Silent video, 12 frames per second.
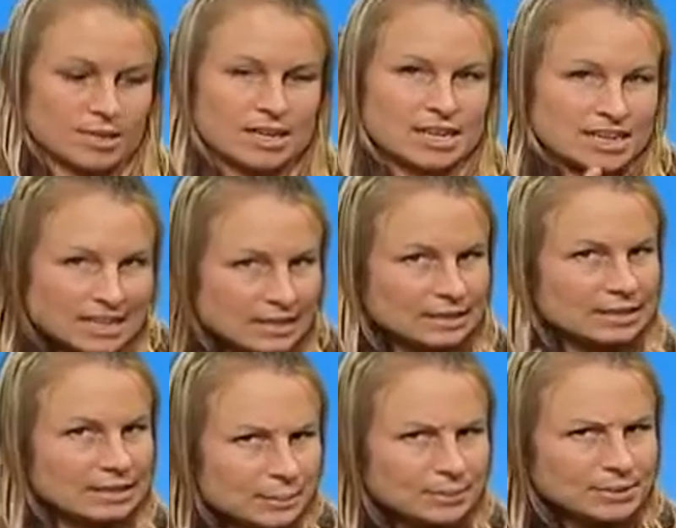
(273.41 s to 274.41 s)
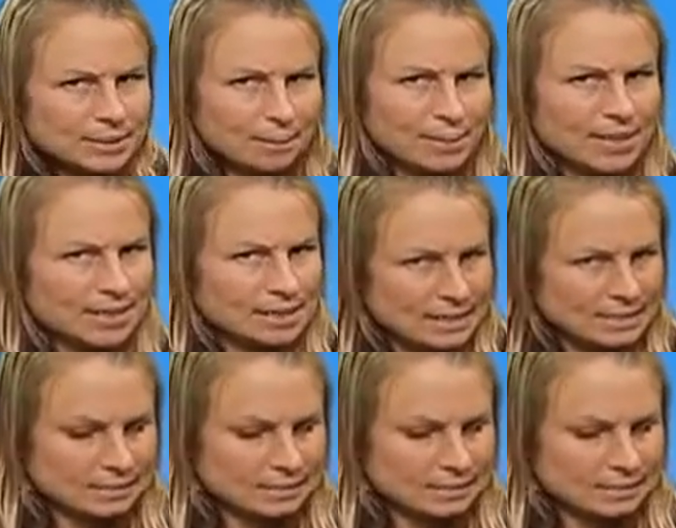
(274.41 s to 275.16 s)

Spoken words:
button at the same time.